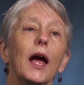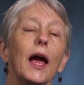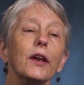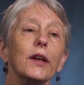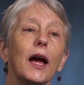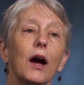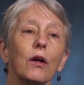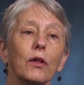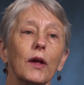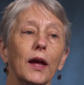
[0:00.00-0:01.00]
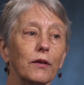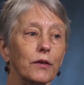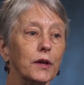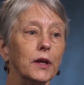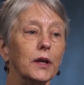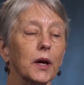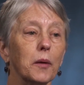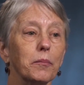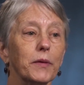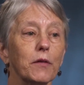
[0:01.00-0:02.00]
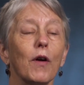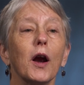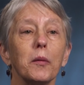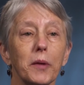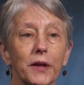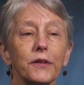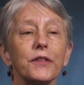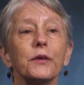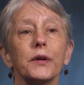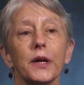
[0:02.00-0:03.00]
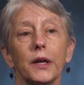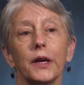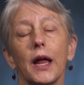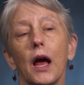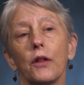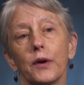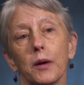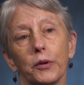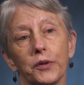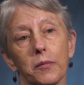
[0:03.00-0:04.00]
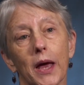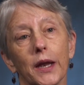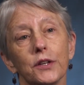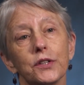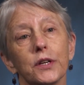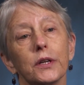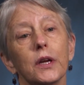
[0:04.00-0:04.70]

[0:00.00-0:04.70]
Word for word: and the environment that they're in and how they're able to manage it.